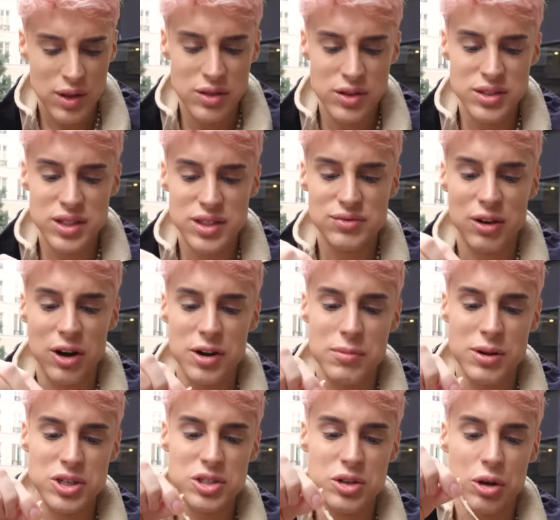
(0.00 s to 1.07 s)
This is very
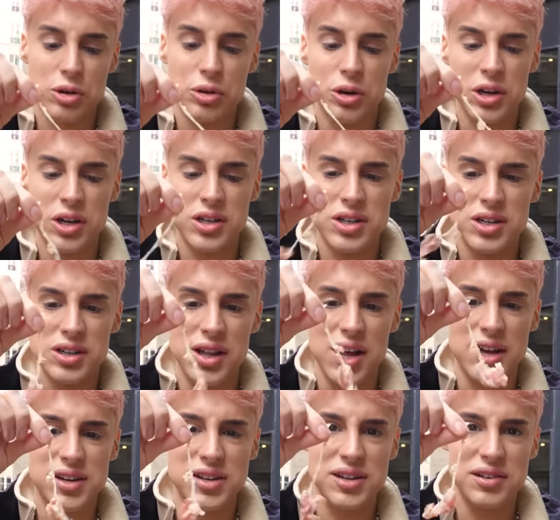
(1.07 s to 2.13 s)
much not cooked. Like,